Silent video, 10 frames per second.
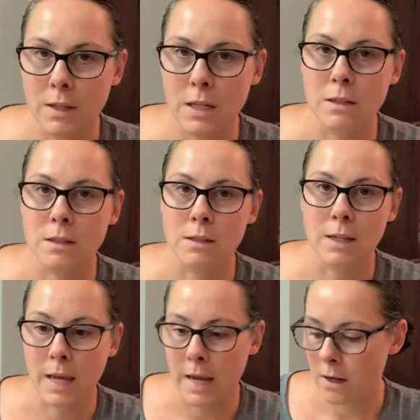of these as
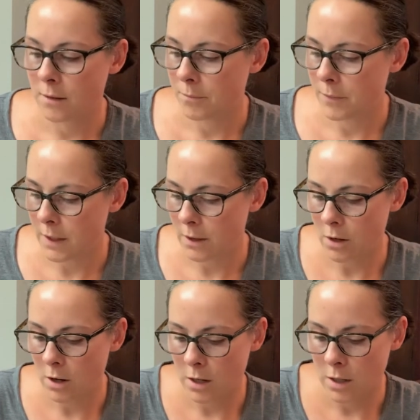I can.
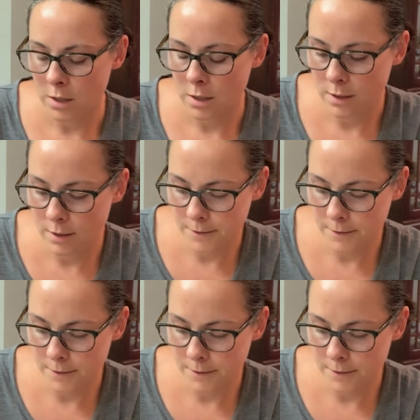There are